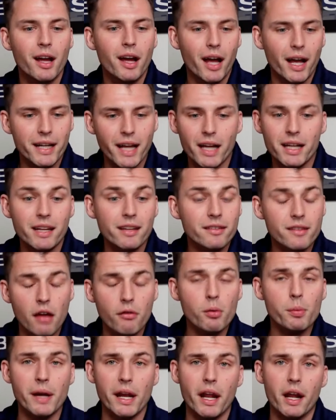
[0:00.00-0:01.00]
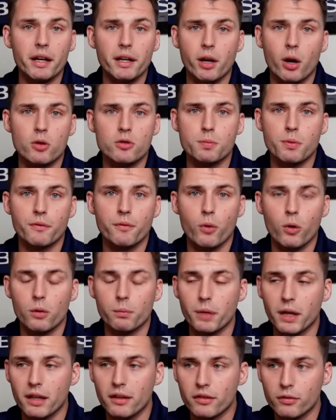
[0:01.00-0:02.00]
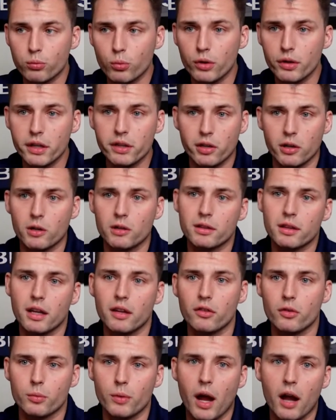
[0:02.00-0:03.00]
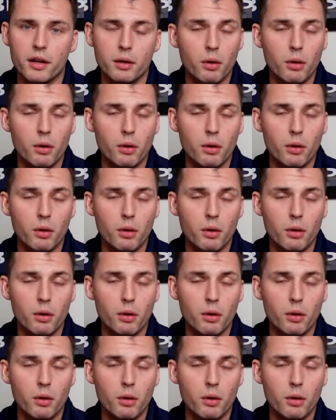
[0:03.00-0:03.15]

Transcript: Again, he's never been a head coach before, but he's really turned things around.